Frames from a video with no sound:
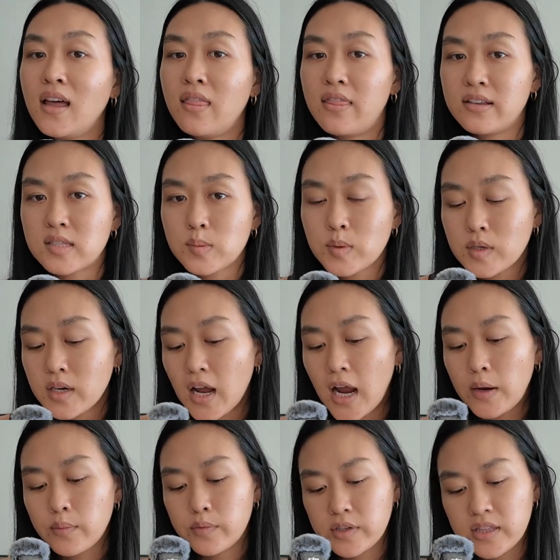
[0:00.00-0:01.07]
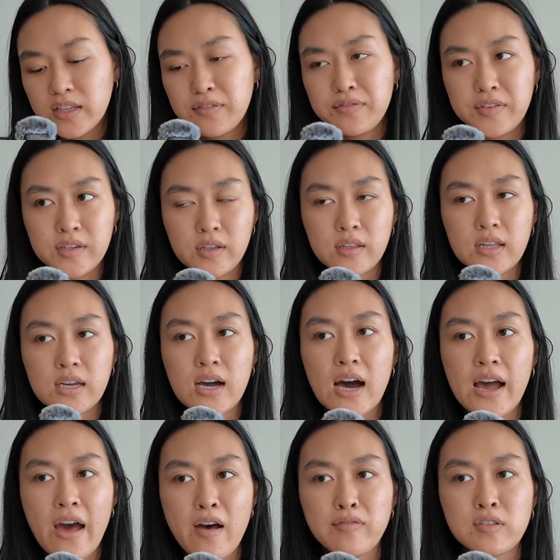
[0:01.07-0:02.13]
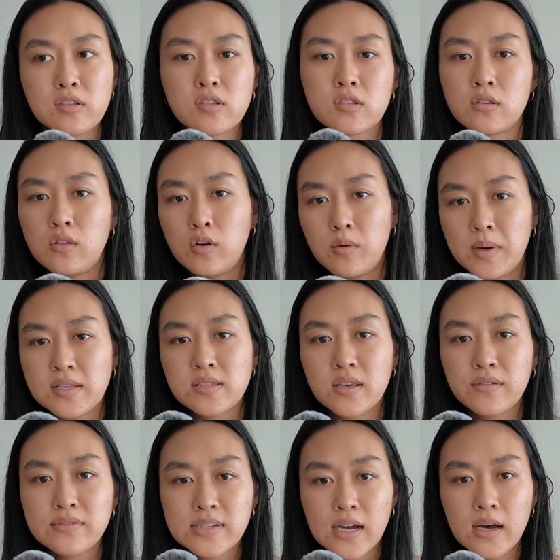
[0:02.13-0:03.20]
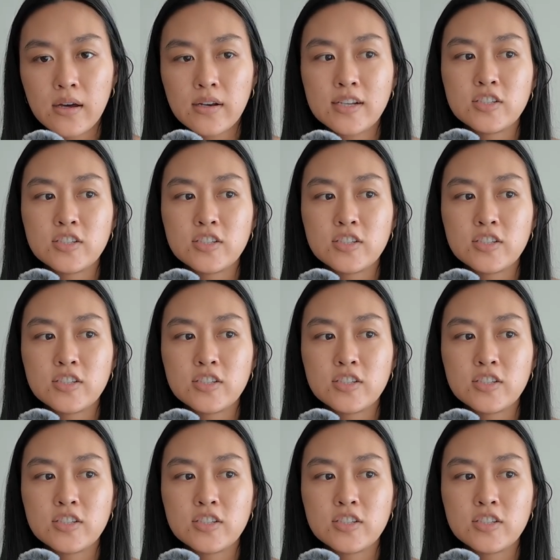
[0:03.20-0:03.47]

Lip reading: This one, I really feel like I have to slow myself down